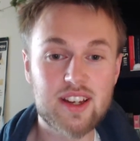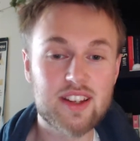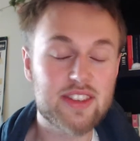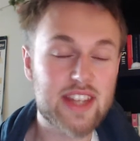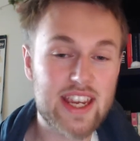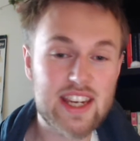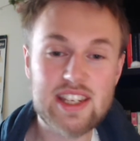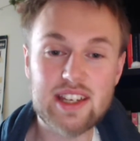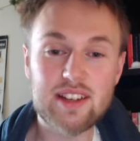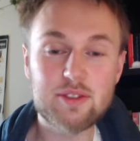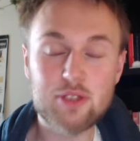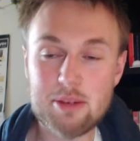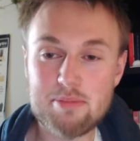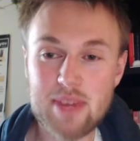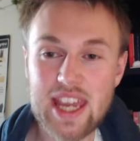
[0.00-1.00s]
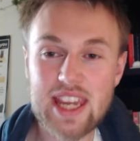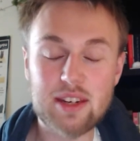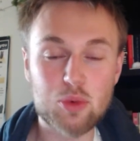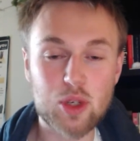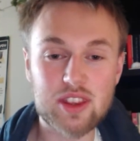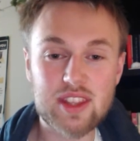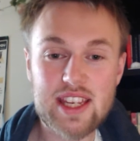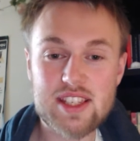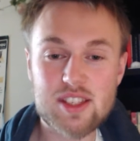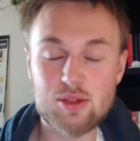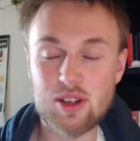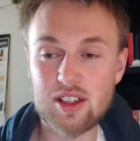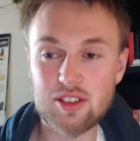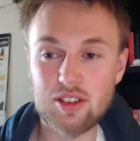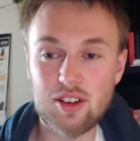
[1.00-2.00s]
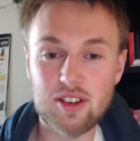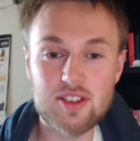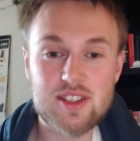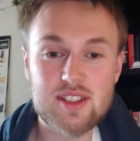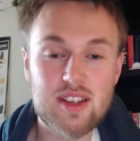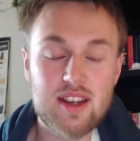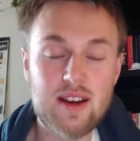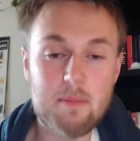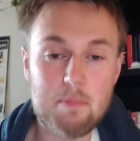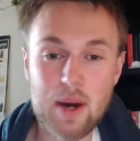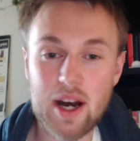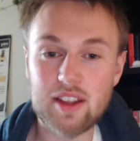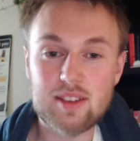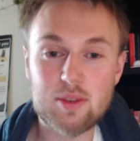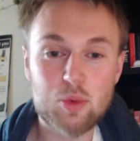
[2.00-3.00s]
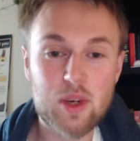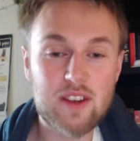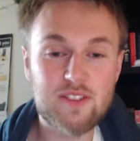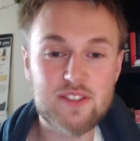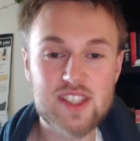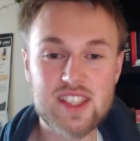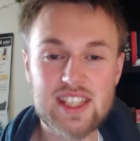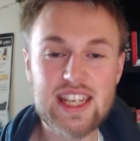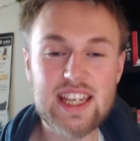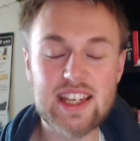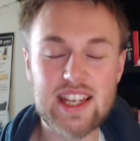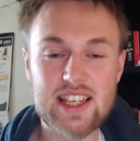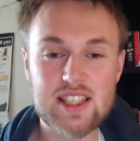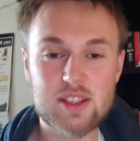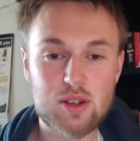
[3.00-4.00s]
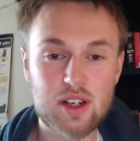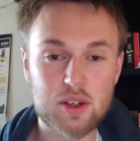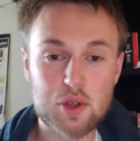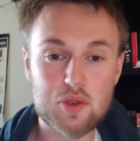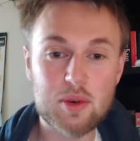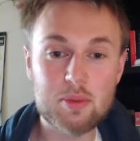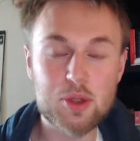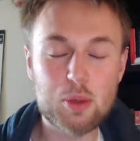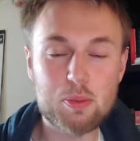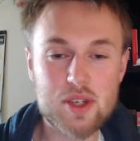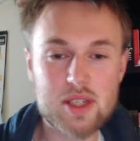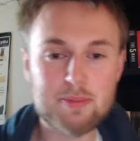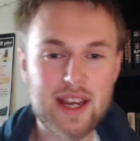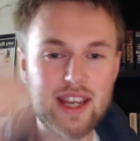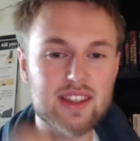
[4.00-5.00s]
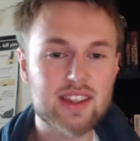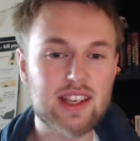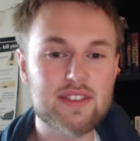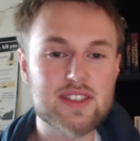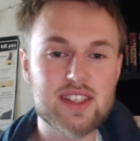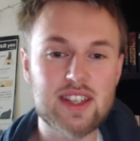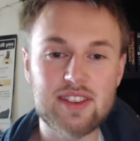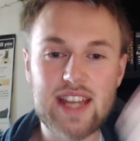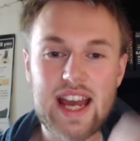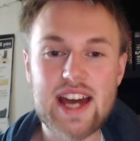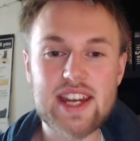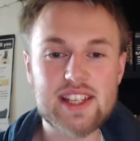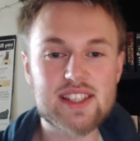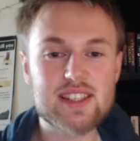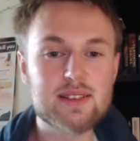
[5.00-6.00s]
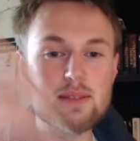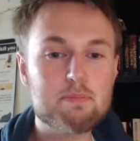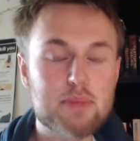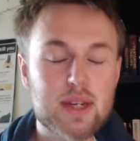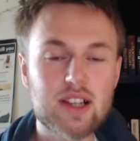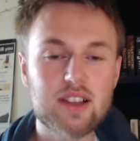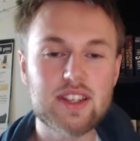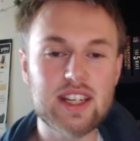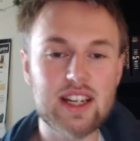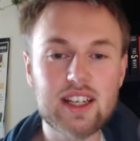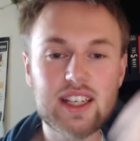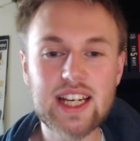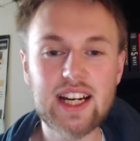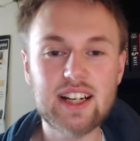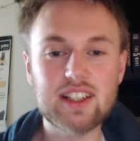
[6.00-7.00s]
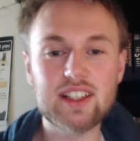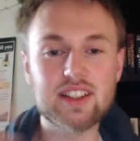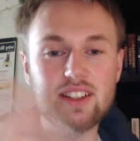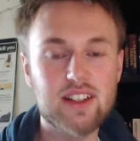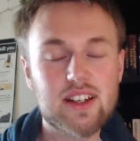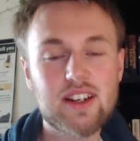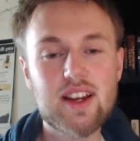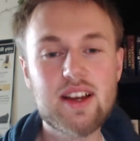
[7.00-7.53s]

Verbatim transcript: They remain with these struggles, but we see these struggles from new perspectives. And that is building a character.